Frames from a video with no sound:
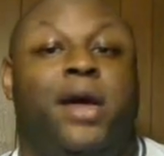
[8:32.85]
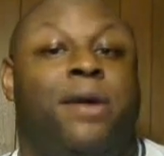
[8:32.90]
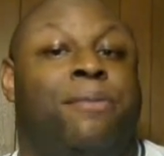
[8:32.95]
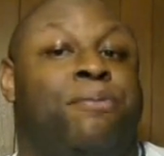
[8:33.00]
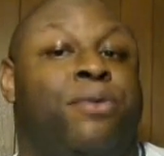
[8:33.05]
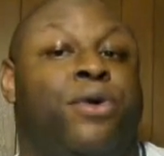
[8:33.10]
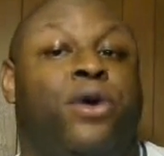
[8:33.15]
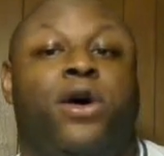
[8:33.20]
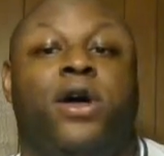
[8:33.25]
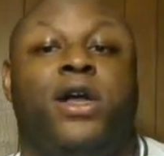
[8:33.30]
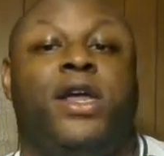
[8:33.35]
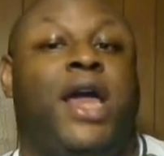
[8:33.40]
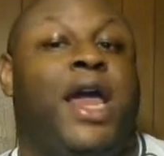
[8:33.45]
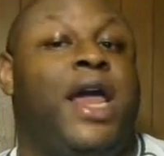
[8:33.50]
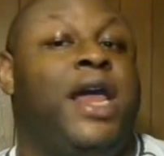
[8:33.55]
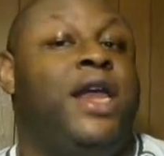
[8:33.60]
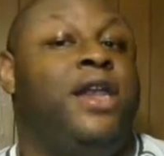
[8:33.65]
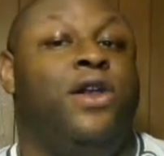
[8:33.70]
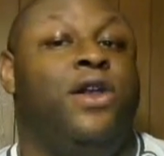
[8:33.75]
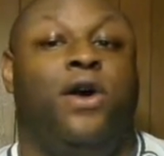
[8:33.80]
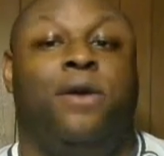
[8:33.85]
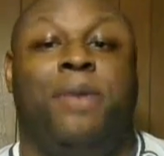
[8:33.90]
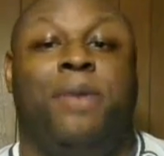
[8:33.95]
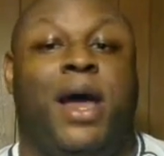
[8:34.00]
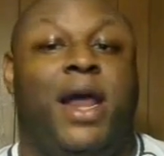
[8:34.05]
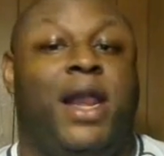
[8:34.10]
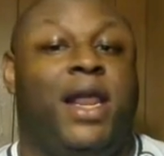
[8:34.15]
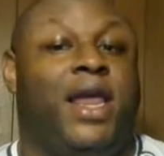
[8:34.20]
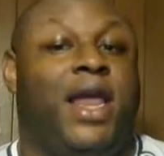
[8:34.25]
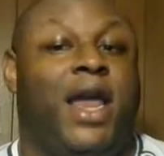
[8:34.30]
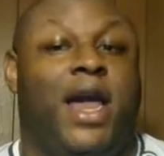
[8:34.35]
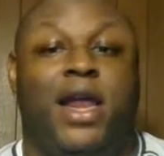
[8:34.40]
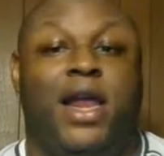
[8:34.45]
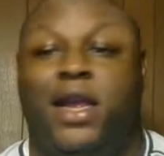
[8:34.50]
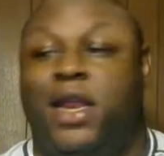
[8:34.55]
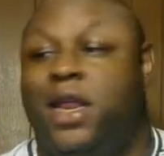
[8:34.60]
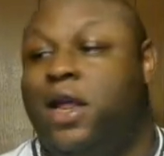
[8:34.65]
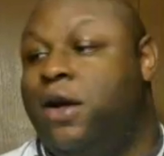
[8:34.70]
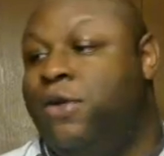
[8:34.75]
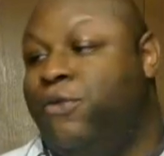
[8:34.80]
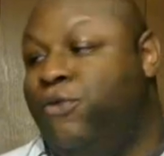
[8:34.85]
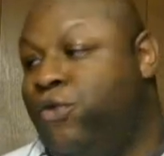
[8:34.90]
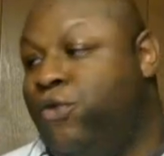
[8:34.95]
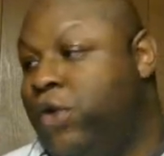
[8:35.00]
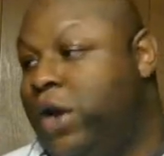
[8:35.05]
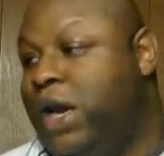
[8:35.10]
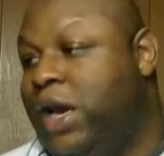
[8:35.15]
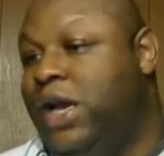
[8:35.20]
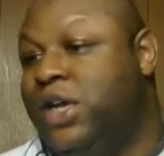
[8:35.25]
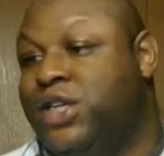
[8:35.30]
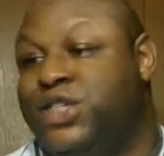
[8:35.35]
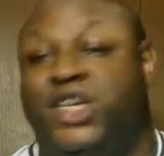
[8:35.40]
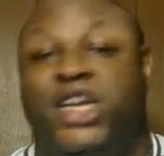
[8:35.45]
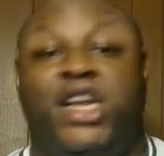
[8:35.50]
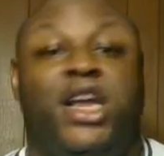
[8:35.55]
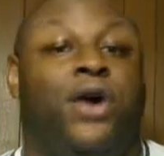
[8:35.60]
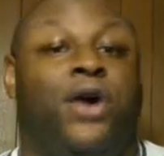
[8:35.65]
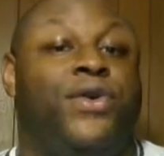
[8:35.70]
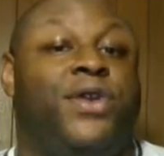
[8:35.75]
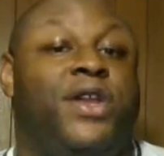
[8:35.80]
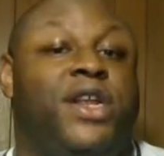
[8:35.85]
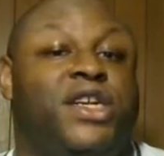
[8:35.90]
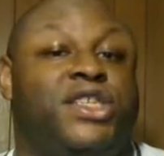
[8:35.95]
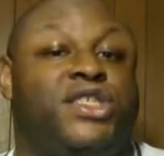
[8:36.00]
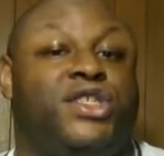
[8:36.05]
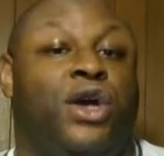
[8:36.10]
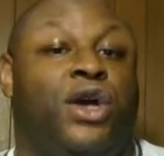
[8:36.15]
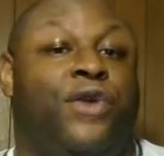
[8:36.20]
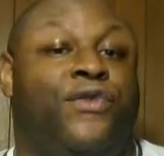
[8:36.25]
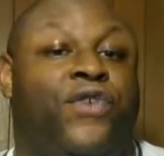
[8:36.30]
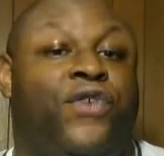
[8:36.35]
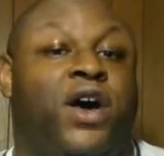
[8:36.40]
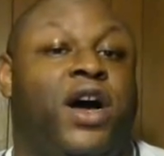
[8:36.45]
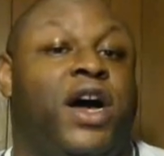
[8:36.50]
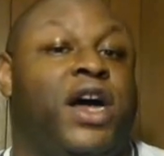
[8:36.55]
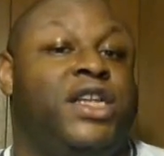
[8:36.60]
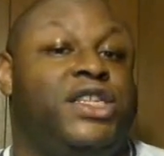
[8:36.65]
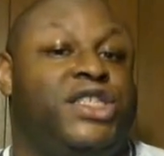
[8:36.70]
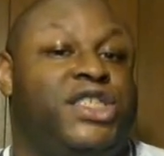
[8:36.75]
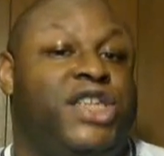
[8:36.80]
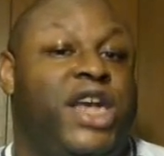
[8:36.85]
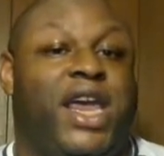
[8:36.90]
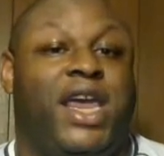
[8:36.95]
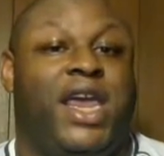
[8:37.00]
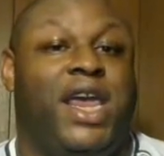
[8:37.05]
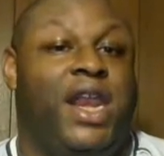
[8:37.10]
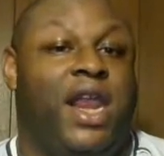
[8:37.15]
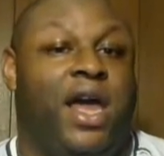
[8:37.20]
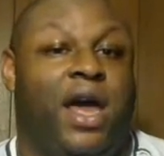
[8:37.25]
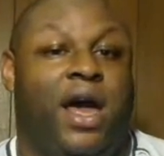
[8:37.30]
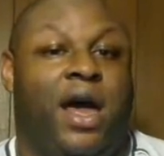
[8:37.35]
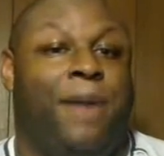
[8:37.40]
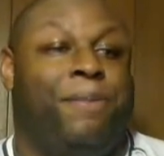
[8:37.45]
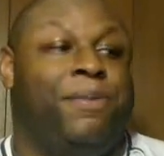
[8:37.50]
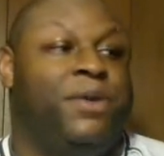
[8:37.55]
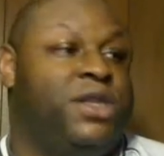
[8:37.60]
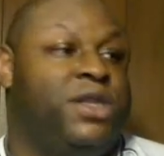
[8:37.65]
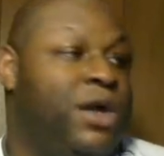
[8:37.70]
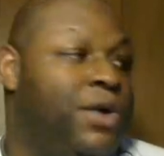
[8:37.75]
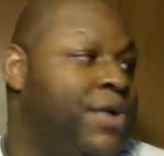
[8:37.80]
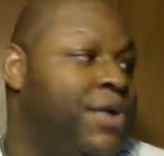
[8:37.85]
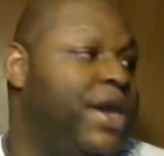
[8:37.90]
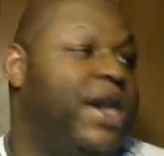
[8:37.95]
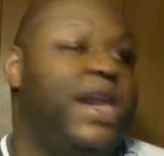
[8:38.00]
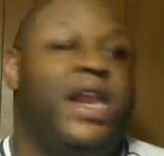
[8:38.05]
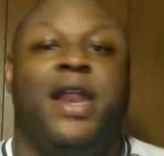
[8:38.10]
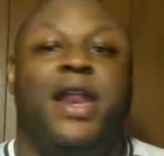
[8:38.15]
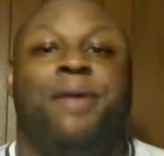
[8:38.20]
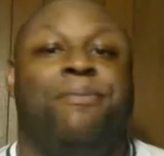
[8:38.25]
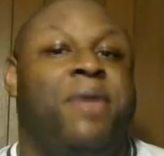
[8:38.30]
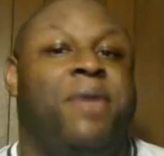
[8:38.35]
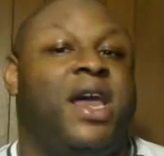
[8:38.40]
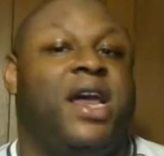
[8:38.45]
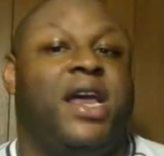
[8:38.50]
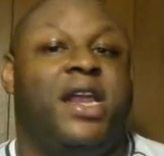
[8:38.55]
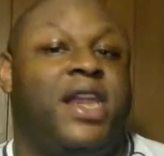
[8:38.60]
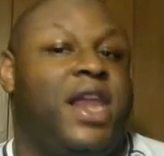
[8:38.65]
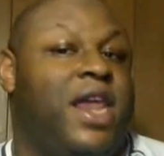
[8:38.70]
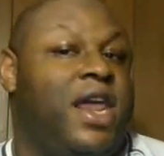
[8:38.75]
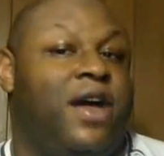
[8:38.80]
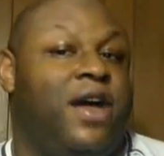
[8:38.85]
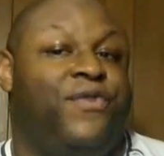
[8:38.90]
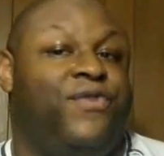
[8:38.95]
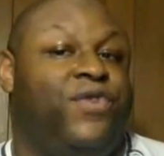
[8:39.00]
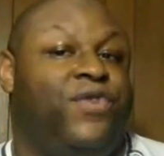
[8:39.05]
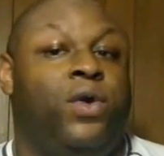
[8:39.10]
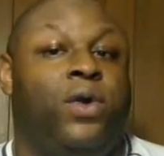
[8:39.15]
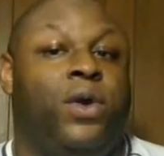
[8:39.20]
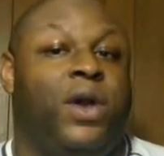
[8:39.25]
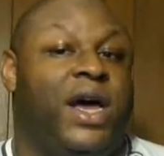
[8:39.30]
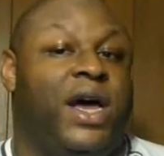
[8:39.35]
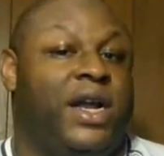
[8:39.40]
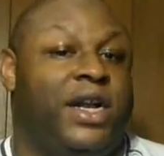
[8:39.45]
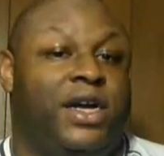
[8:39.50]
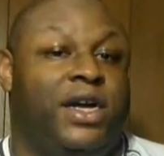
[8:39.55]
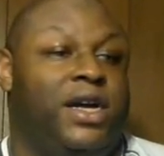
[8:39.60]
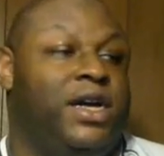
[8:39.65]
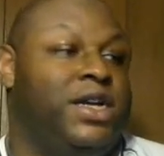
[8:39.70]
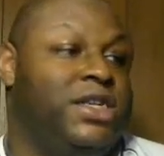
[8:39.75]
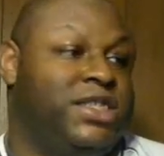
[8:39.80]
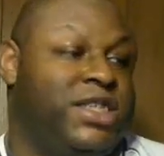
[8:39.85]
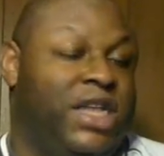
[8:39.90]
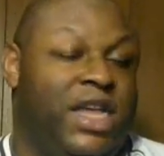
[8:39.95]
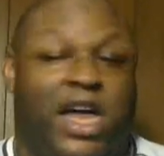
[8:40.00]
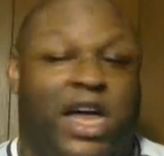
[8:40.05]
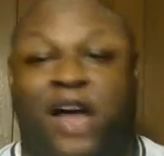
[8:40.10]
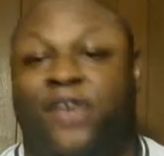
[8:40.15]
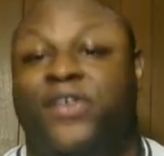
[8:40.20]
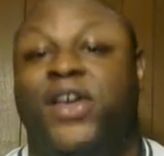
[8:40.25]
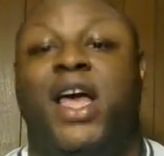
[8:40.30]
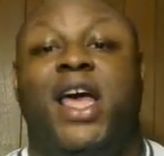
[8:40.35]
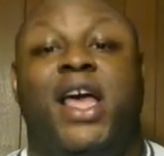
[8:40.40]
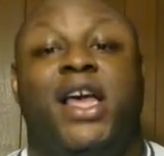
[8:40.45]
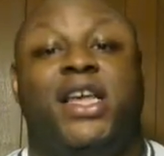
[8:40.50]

Brooke ain't nobody goddamn friend. She on this show for a check and an opportunity to make a damn fool out of herself.